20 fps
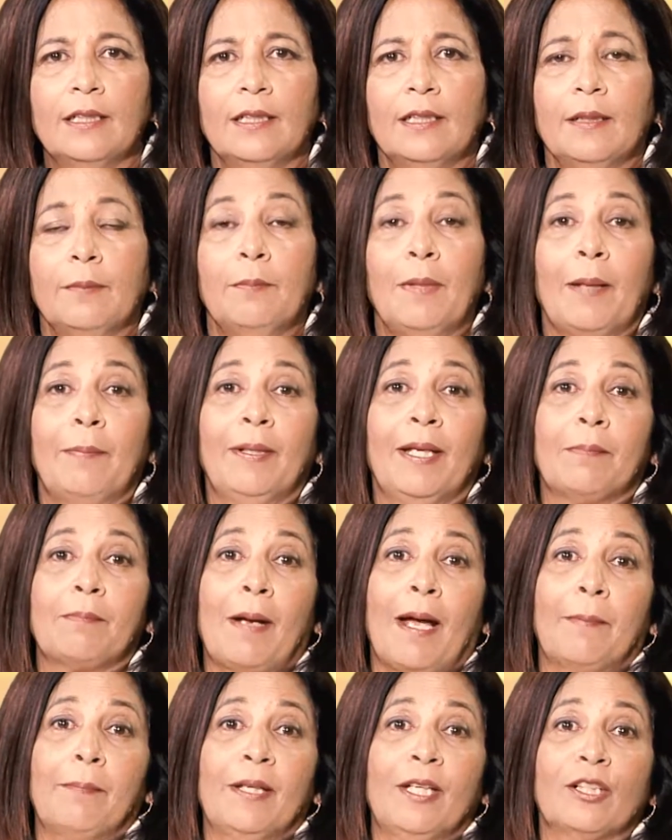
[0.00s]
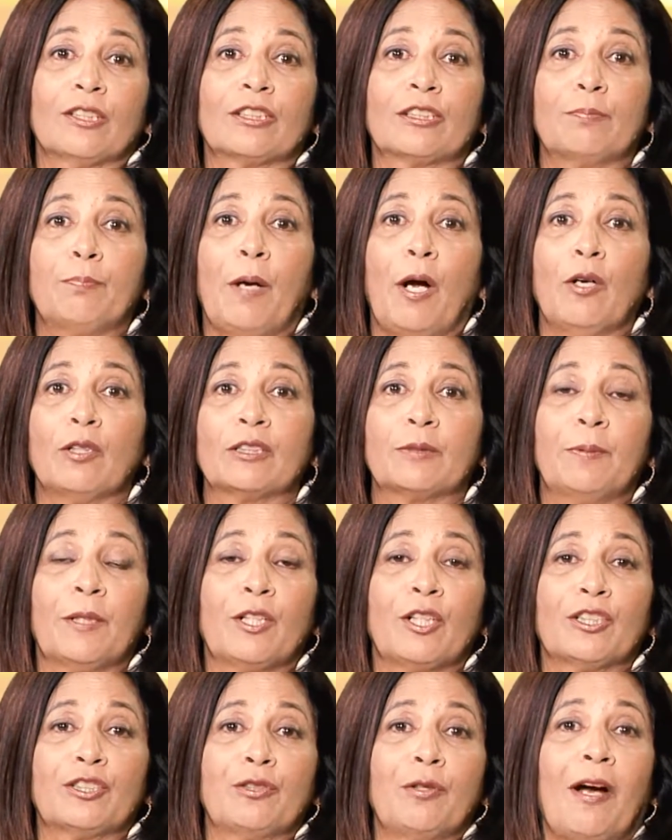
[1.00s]
Maybe it might be your spouse
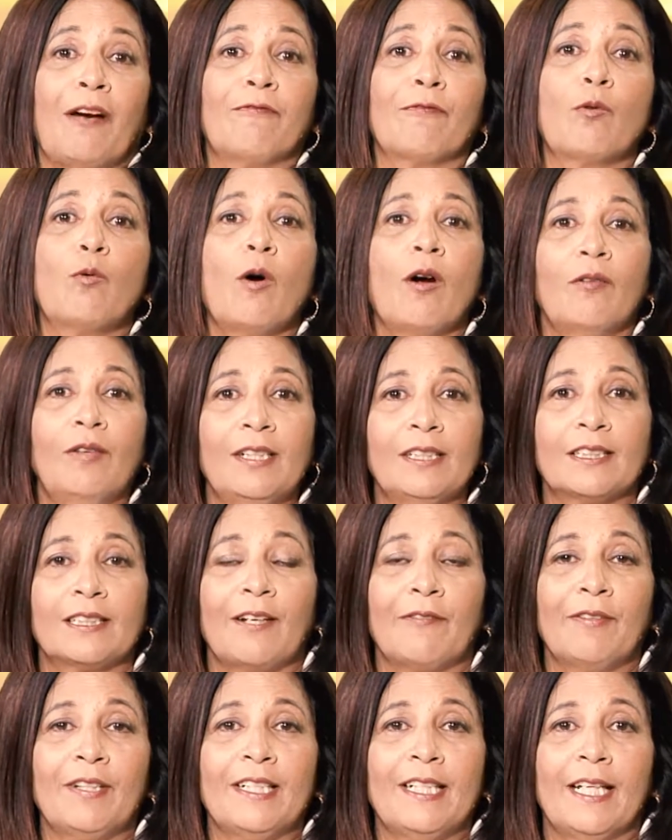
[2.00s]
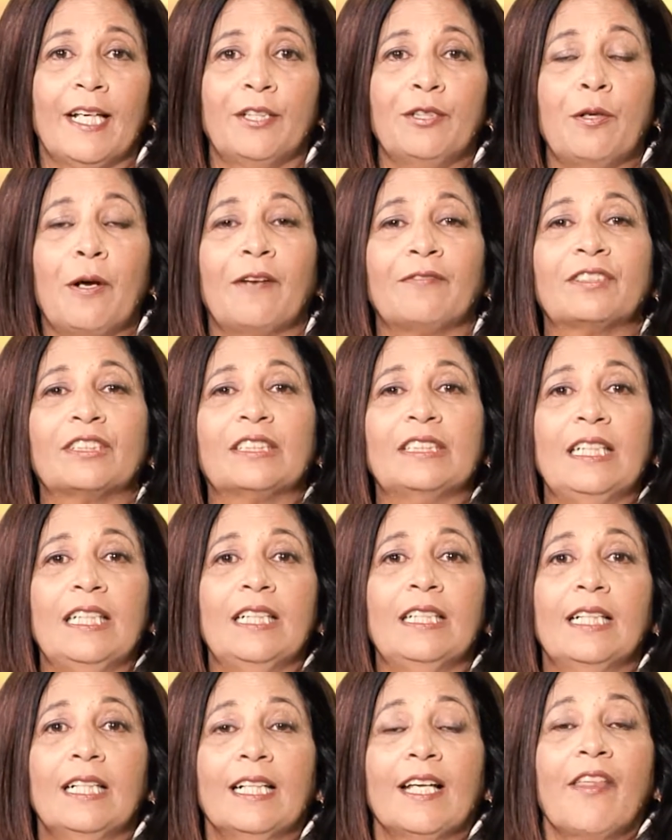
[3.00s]
because you have quarrels every day and you have
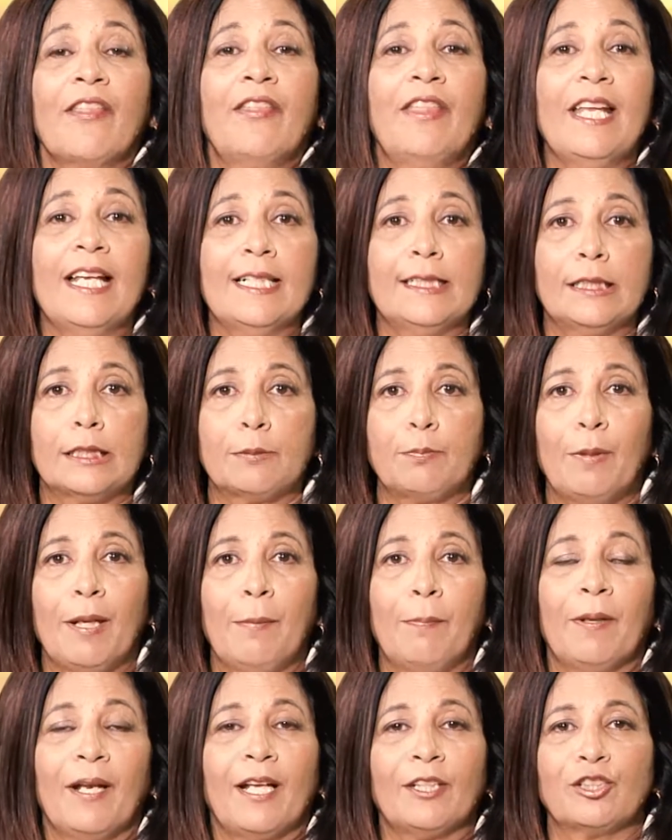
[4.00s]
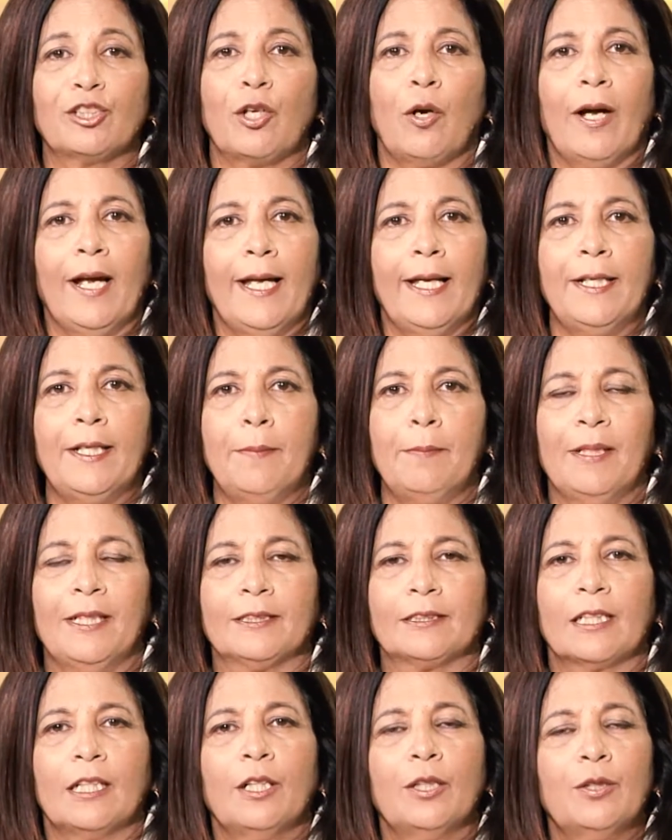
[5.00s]
seen these people as your
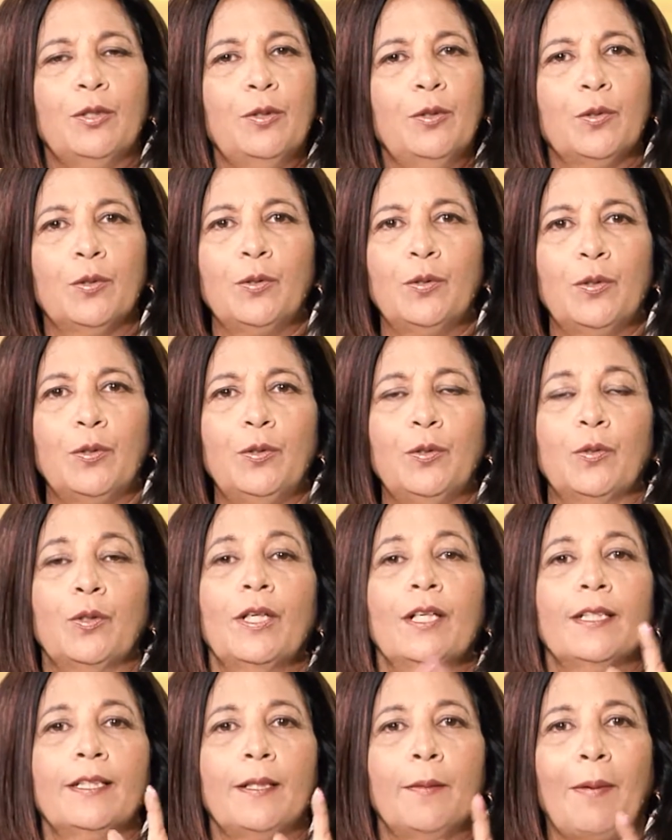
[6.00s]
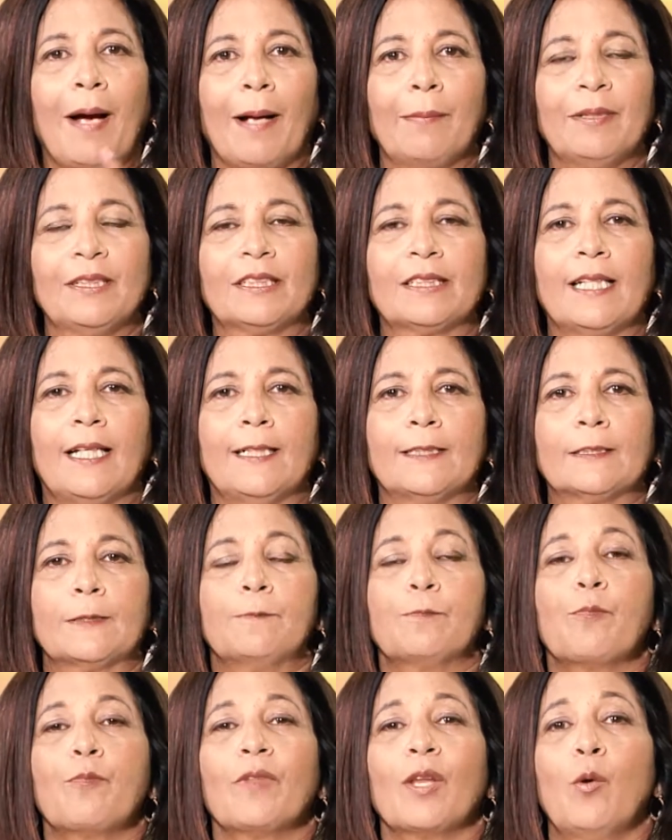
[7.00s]
enemies. No, no, no. The Bible says
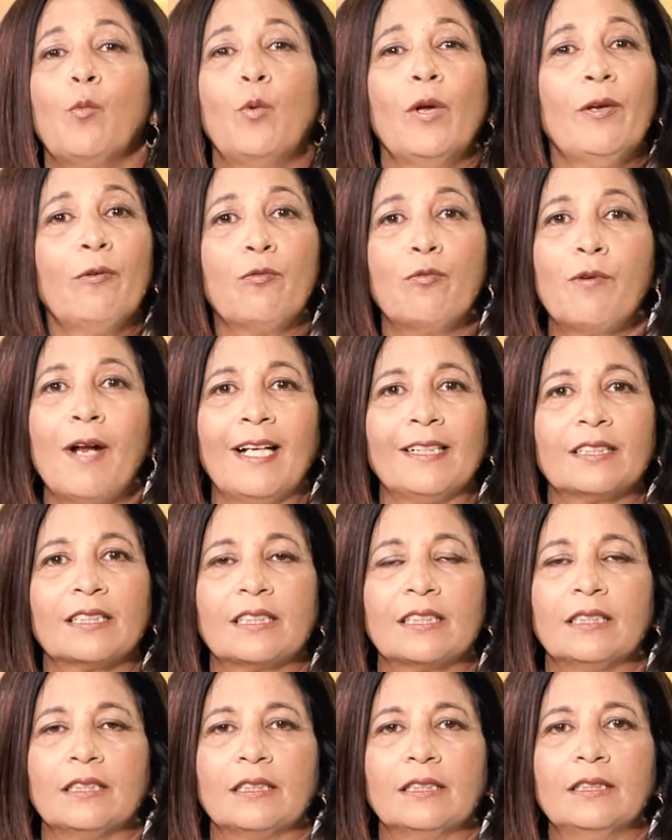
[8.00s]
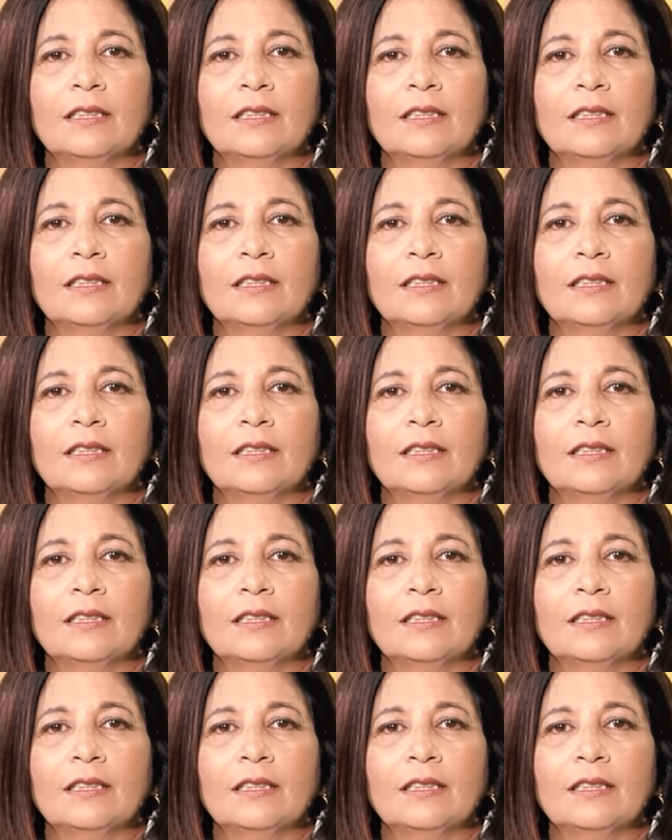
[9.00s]
we wrestle